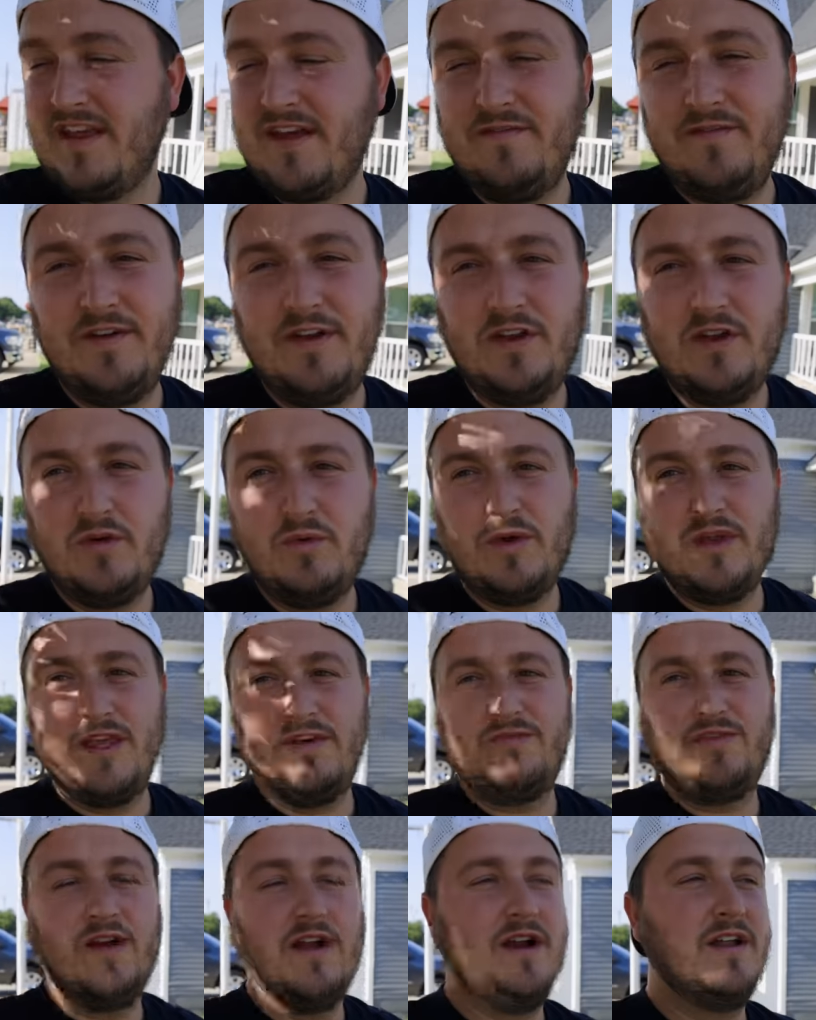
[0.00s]
that video, we
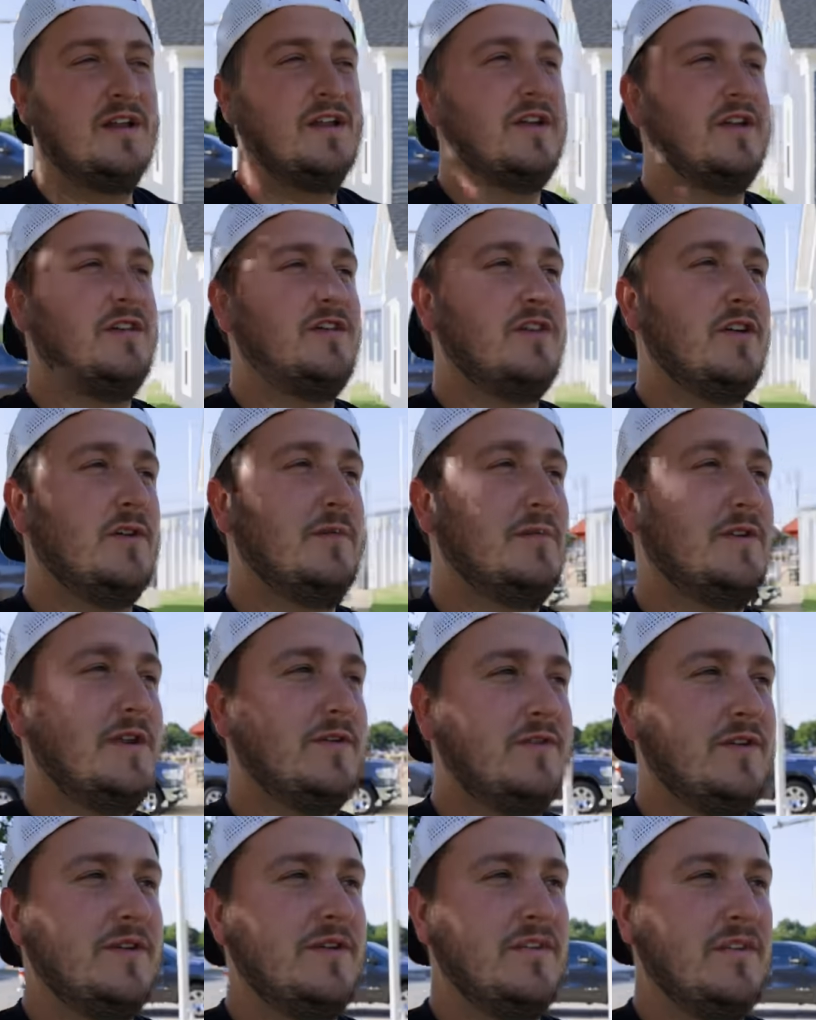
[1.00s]
have gotten some
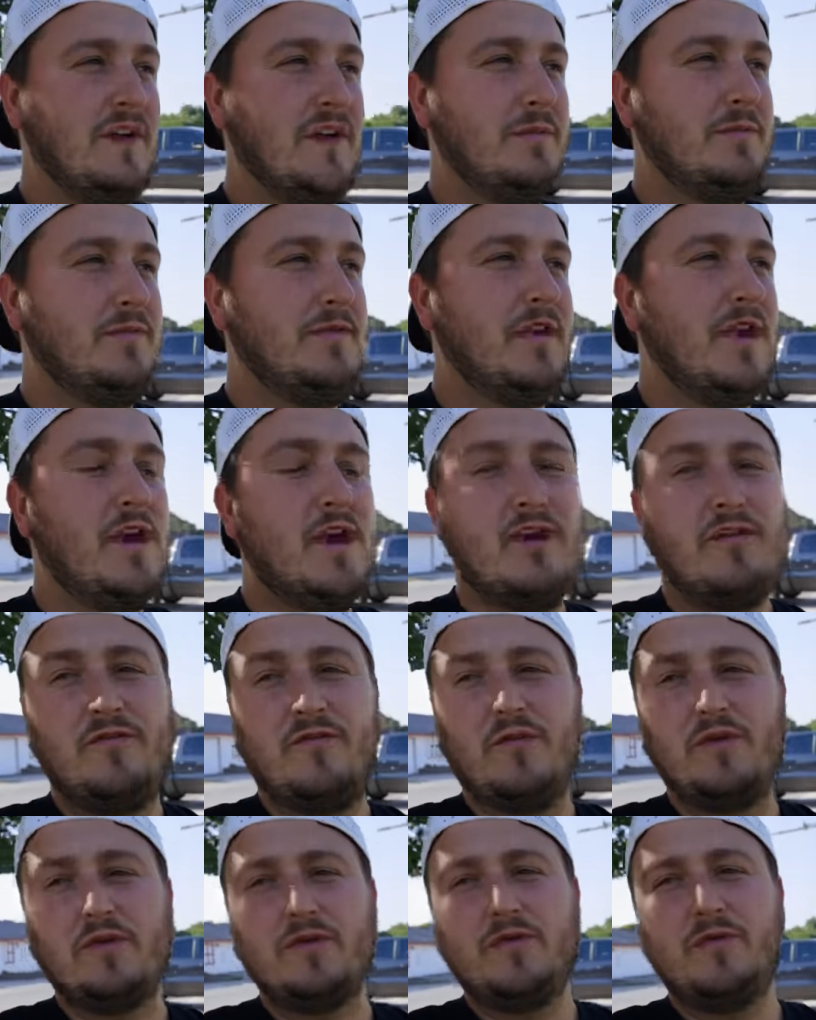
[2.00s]
different setups
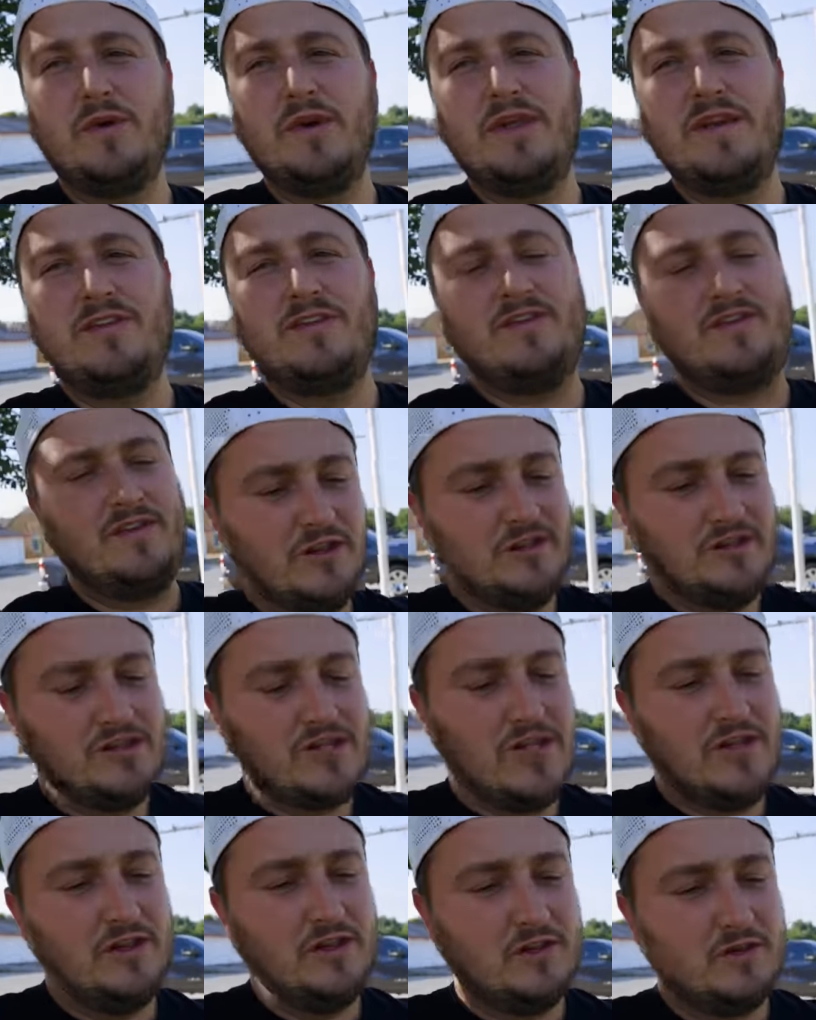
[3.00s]
for Luis,
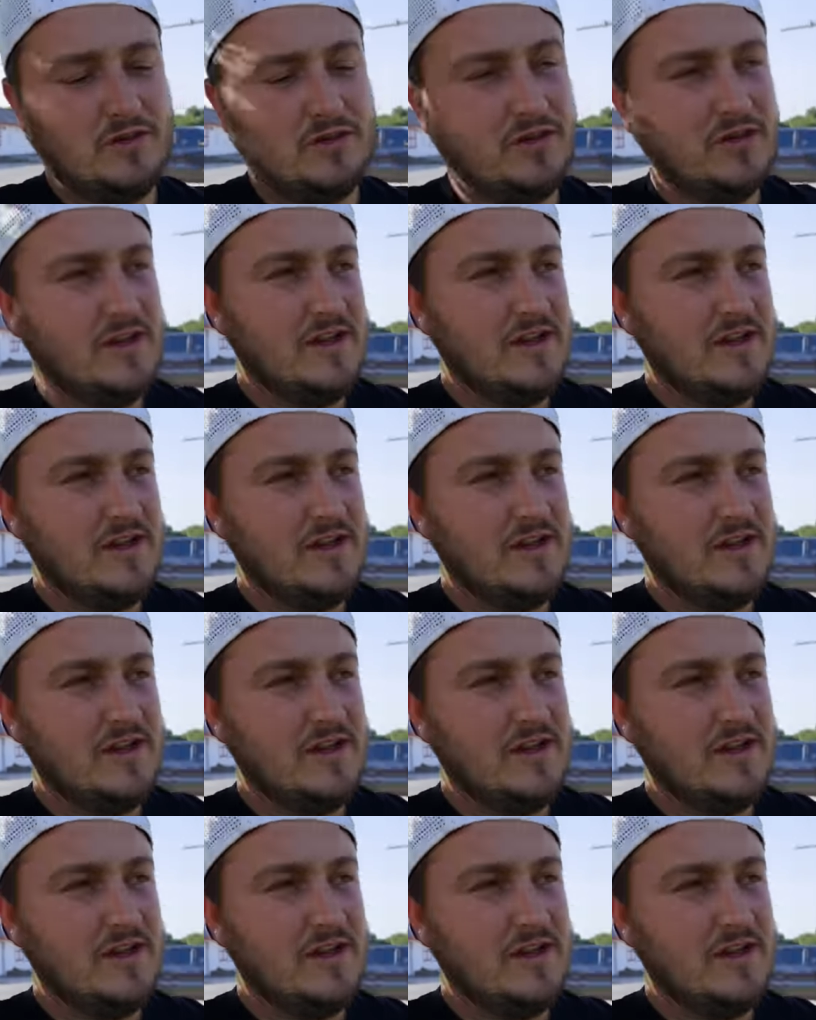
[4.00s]
Shaler,